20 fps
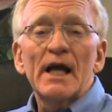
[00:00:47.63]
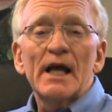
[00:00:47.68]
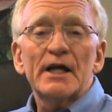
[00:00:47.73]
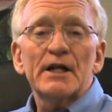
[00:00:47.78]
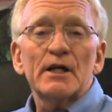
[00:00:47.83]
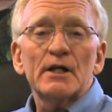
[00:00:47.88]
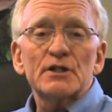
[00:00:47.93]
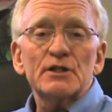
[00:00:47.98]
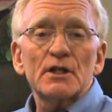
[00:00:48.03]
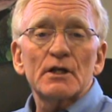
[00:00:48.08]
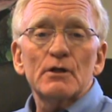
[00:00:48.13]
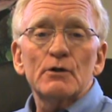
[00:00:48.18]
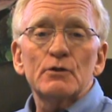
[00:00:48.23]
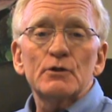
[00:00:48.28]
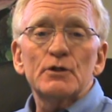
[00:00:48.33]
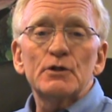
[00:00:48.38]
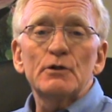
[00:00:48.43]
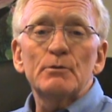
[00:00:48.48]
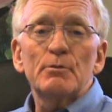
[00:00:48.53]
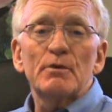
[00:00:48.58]
and
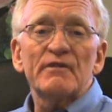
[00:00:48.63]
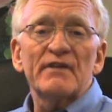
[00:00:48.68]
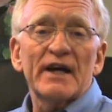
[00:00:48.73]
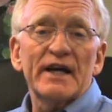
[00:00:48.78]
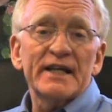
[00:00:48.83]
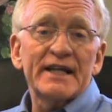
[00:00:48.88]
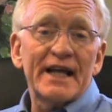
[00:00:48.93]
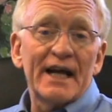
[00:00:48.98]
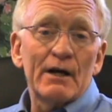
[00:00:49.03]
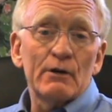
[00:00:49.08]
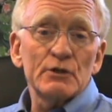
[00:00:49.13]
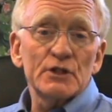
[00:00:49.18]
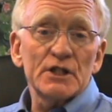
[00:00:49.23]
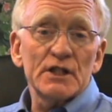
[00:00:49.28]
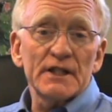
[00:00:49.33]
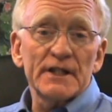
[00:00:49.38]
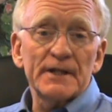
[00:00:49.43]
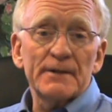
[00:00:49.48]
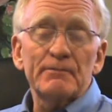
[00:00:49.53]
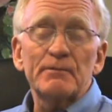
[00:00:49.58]
also to provide
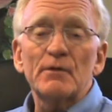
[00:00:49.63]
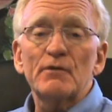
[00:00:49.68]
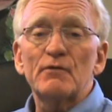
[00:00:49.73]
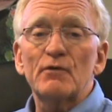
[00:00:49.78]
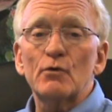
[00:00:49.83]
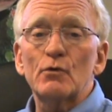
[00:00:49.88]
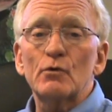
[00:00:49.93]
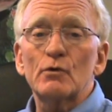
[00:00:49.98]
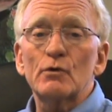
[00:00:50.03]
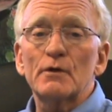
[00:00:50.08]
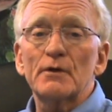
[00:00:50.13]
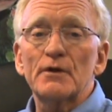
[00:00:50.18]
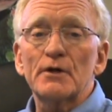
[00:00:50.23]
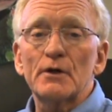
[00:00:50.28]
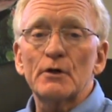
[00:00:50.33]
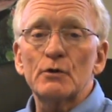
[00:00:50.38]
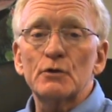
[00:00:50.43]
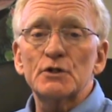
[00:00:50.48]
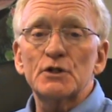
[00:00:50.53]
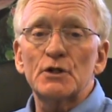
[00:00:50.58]
counseling for
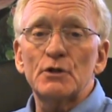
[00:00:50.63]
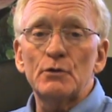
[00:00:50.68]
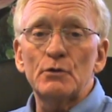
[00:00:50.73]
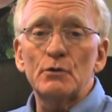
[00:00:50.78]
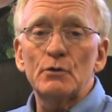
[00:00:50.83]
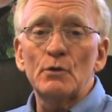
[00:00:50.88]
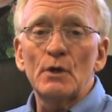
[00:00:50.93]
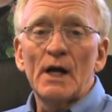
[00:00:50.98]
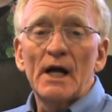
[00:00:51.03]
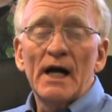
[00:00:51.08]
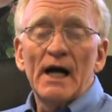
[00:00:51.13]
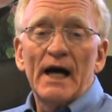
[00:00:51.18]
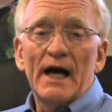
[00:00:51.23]
those who